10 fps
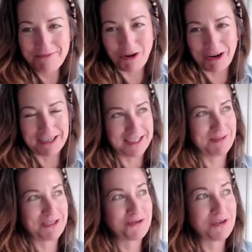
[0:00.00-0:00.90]
anymore because I've
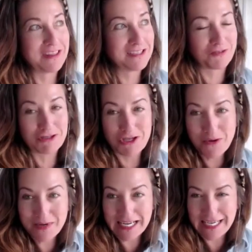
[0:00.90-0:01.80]
been doing this for
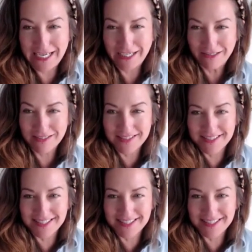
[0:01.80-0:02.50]
so many years,